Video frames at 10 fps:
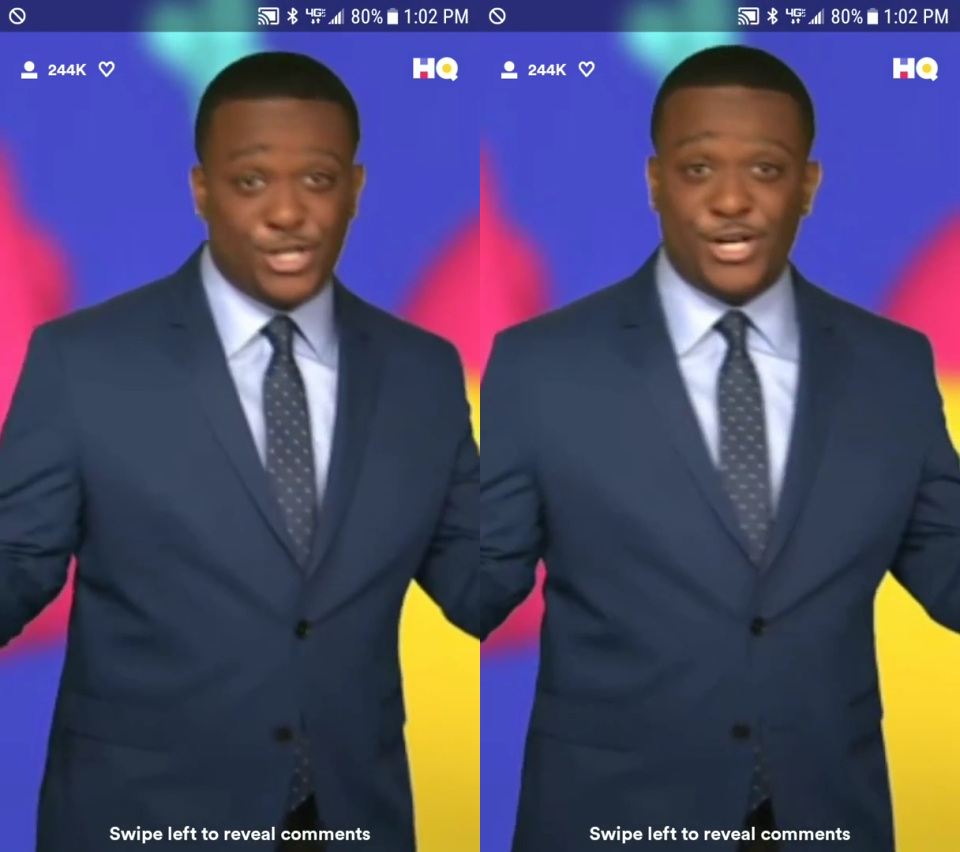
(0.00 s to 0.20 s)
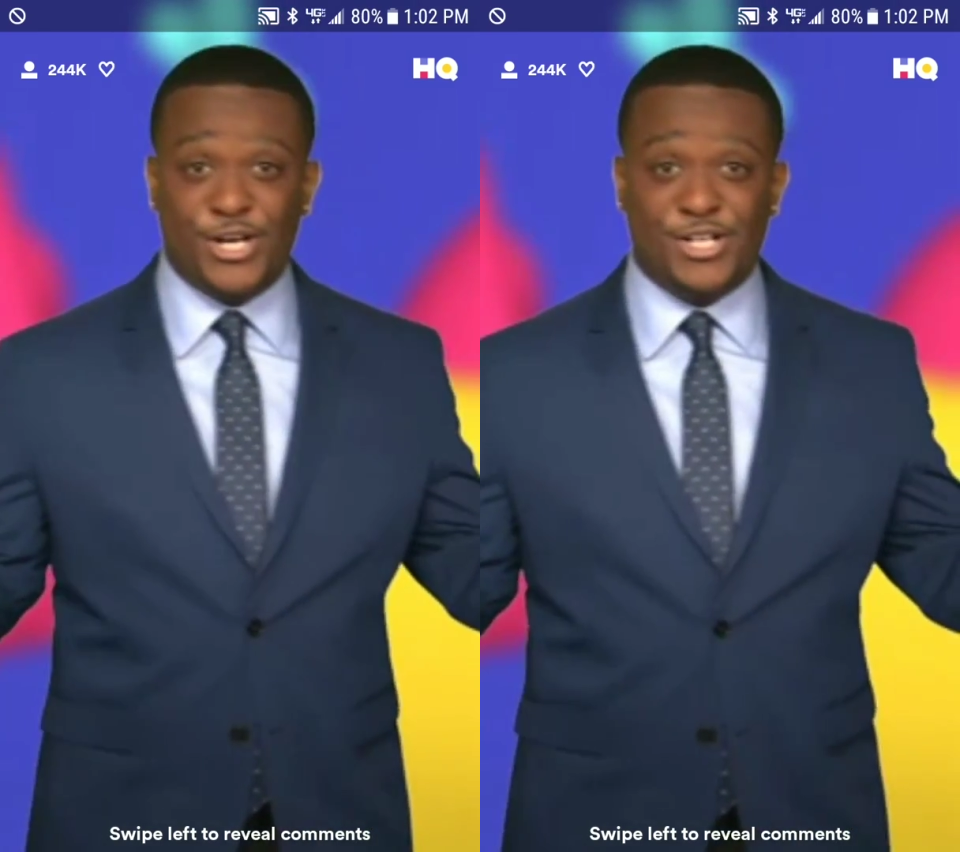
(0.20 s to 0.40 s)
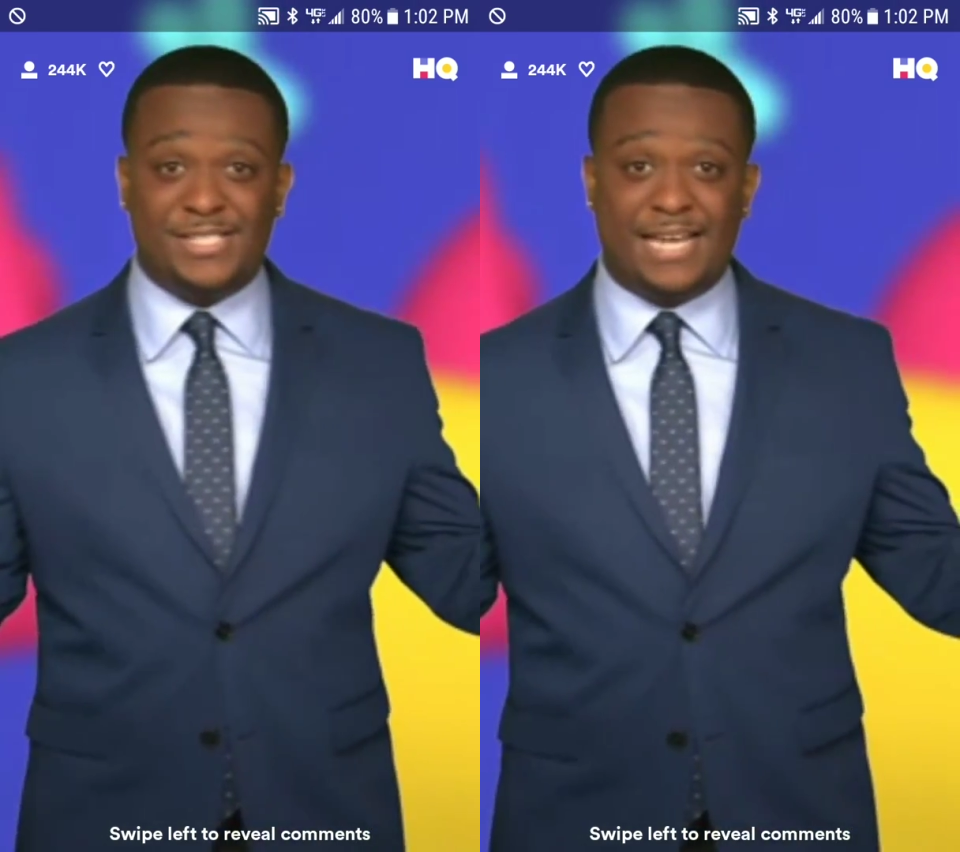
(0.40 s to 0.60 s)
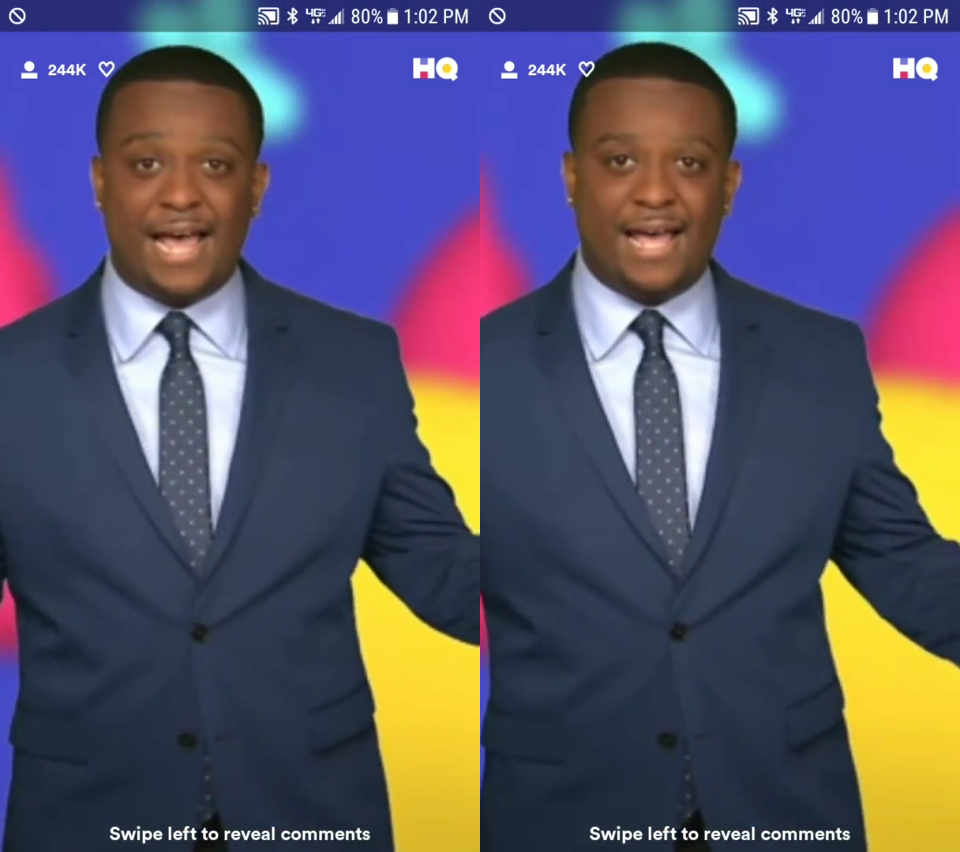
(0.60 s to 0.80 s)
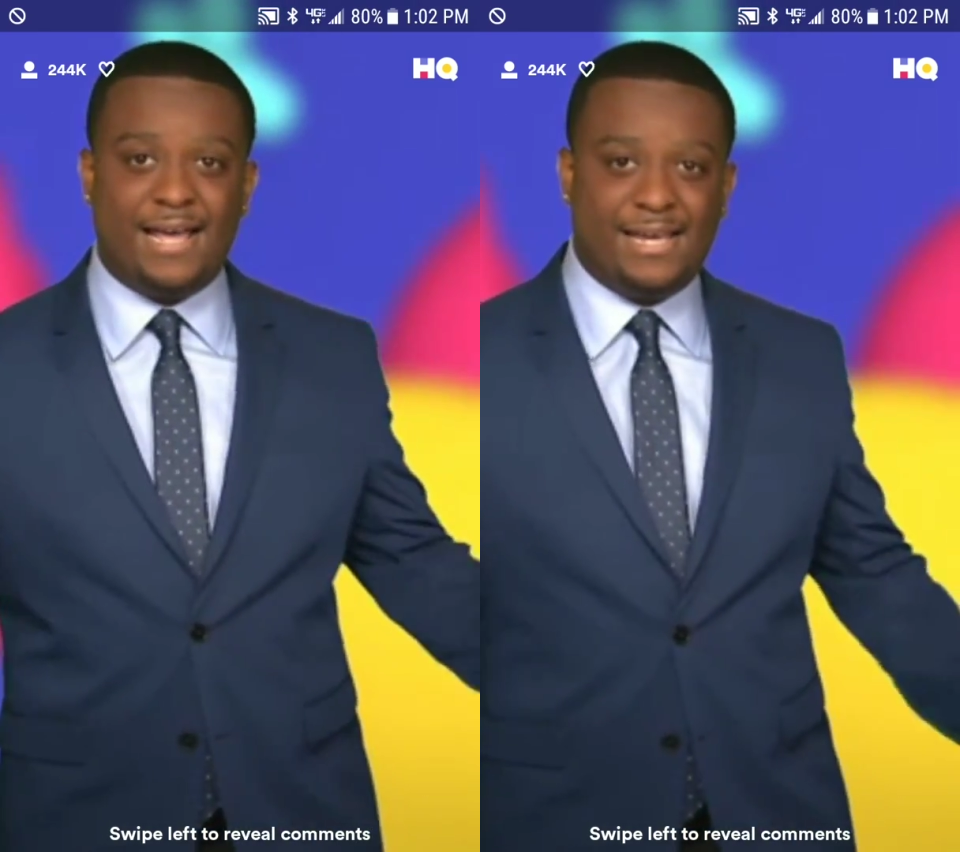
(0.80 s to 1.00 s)

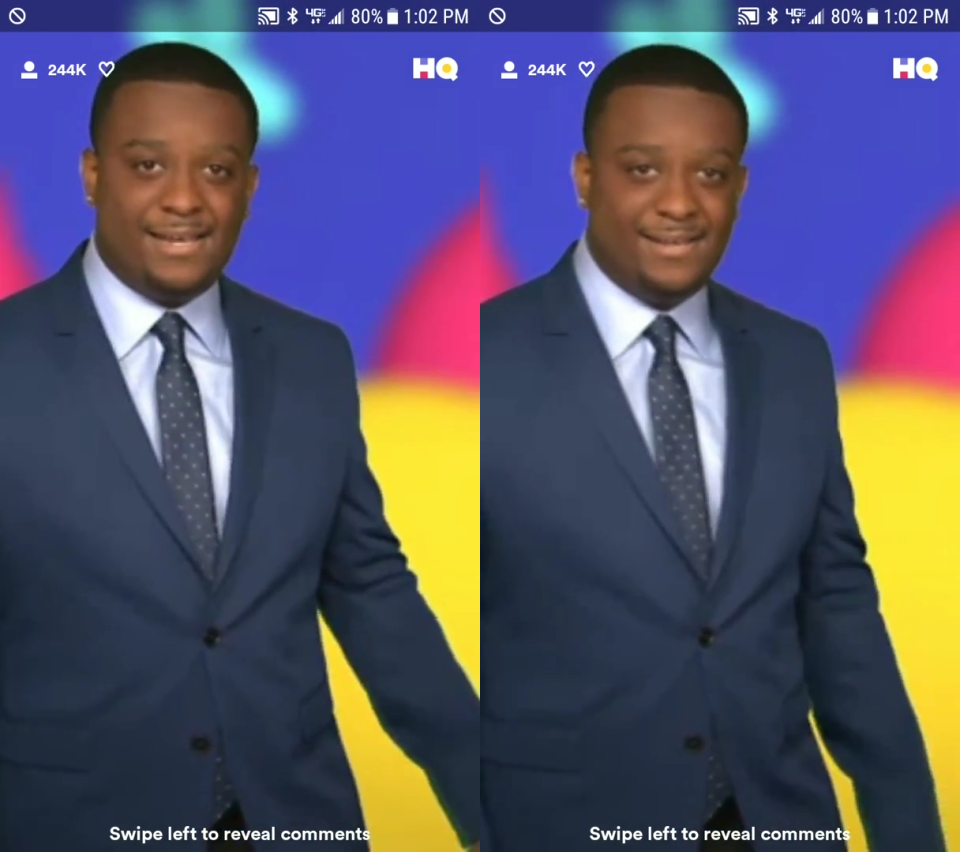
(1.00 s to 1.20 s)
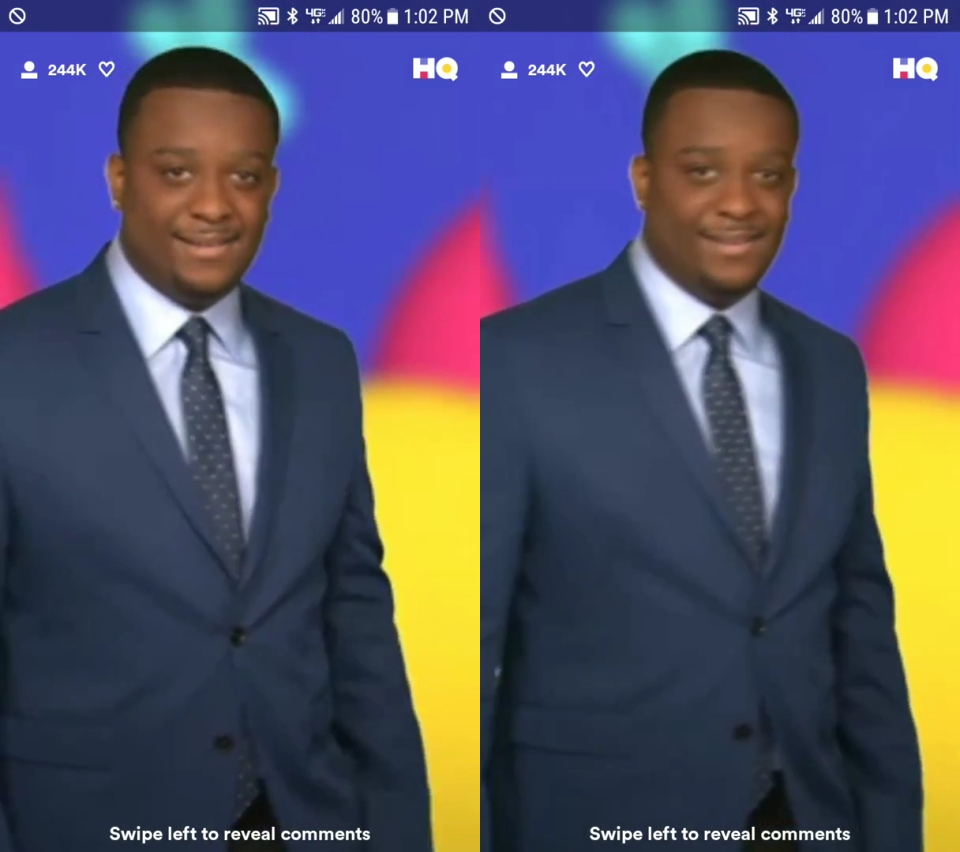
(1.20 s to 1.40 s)
Tuesday.